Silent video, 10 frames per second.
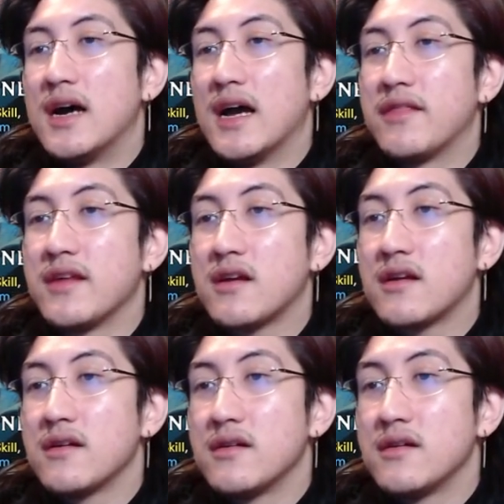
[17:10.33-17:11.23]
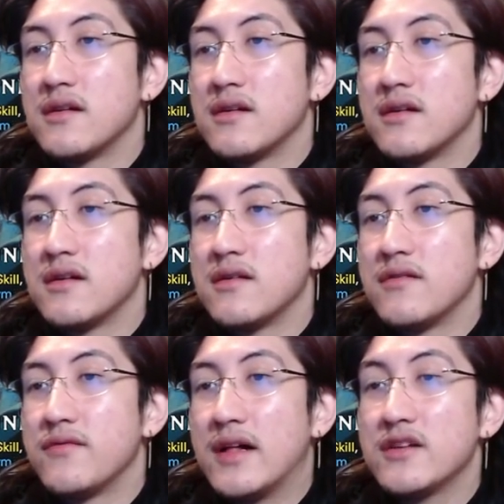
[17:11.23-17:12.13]
I think
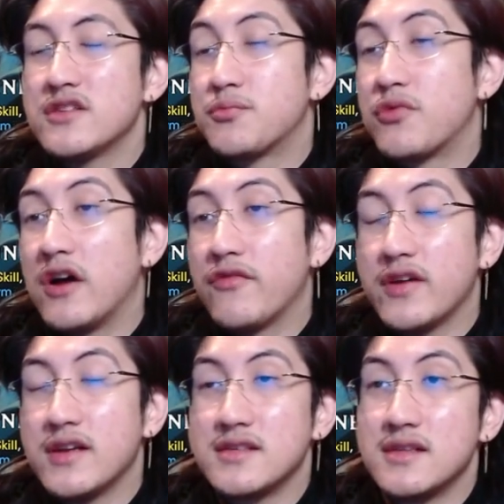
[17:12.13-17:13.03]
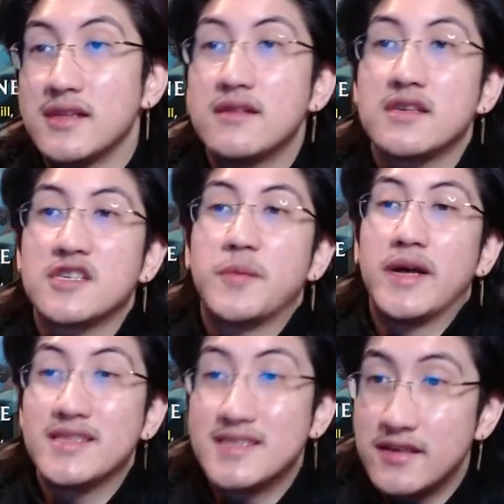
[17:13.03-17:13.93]
Valhir's Prophet is a little
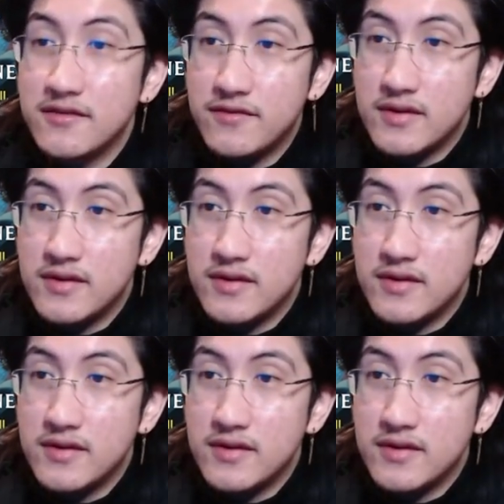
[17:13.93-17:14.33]
expensive,